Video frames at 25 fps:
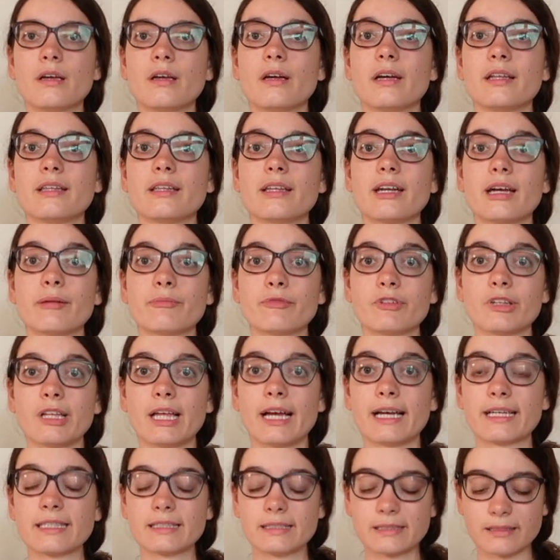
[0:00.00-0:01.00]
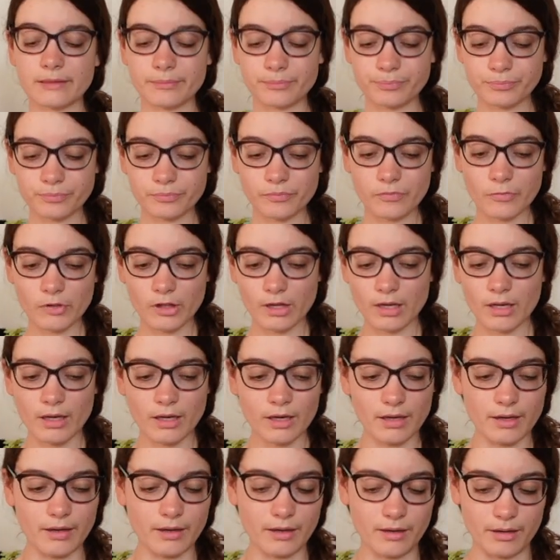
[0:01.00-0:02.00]
and that I'm relaxed.
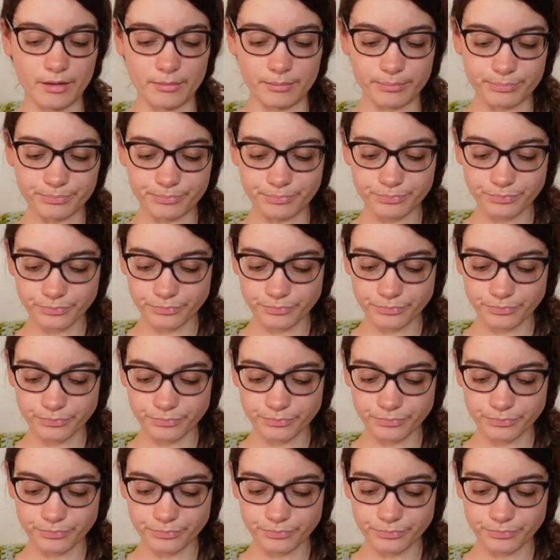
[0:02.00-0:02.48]
Um,